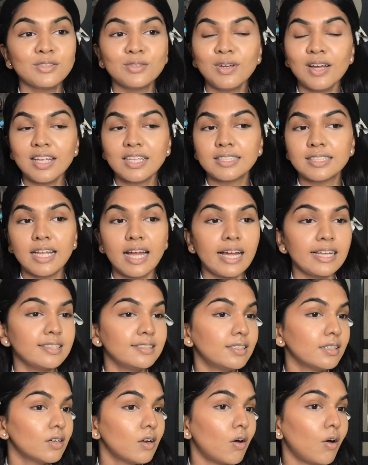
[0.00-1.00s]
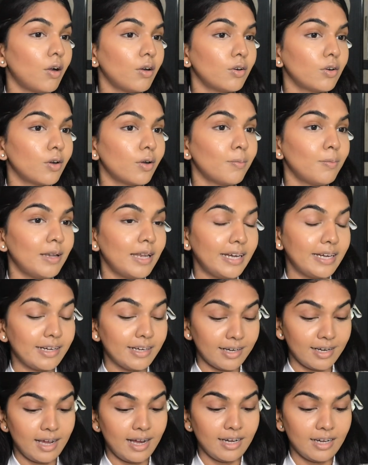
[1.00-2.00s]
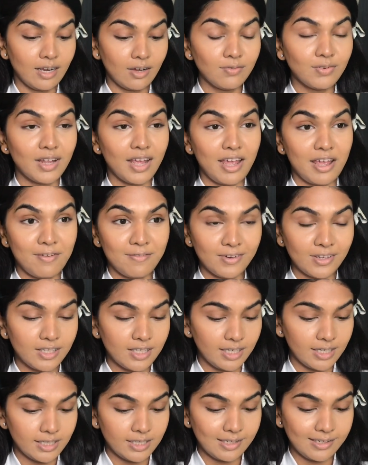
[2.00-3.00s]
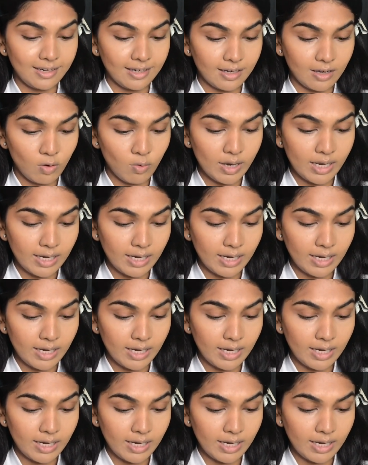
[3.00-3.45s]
So yeah, that's the contour blended. I loved everything till now.